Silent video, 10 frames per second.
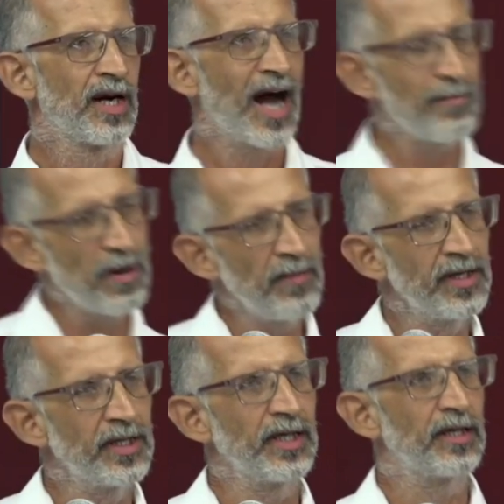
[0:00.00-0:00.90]
I
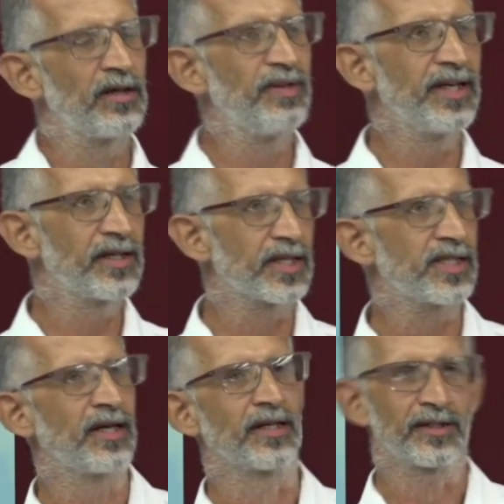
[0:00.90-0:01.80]
remember being in the
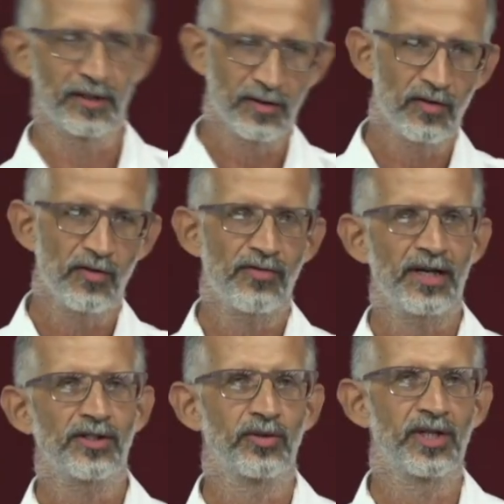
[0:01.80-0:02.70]
Senate,
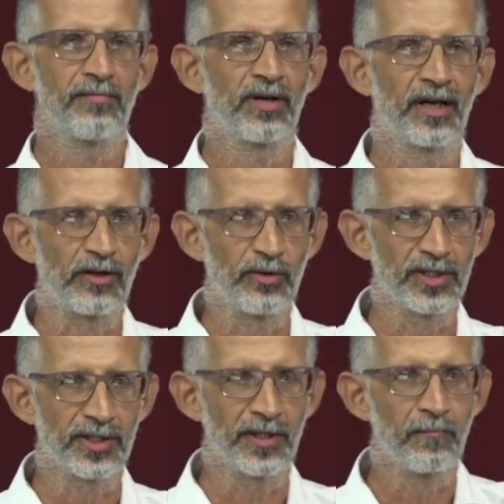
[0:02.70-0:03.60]
thanks to Dame Paulette
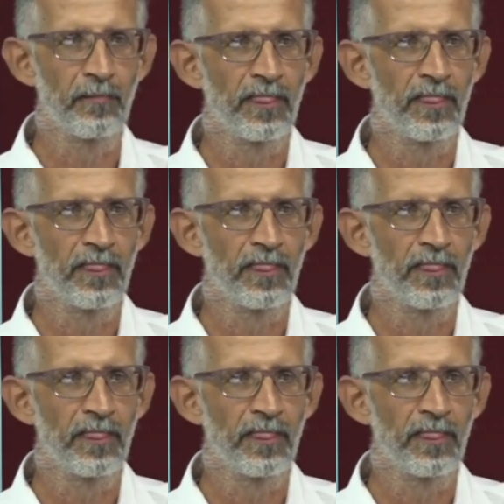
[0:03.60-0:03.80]
Louisi.